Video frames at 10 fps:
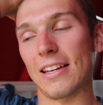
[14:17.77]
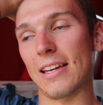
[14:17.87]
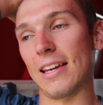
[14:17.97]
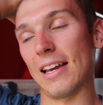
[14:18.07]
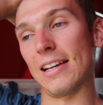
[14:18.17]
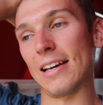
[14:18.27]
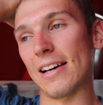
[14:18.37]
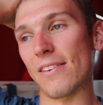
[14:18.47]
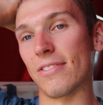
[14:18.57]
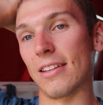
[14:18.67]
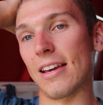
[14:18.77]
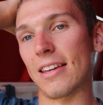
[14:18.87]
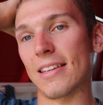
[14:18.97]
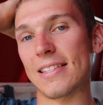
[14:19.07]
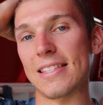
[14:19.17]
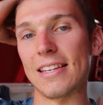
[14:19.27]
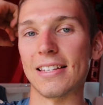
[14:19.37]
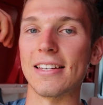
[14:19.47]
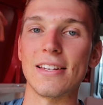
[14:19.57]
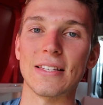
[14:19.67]
And I feel like
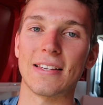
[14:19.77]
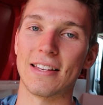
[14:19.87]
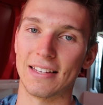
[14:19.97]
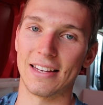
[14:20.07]
this is,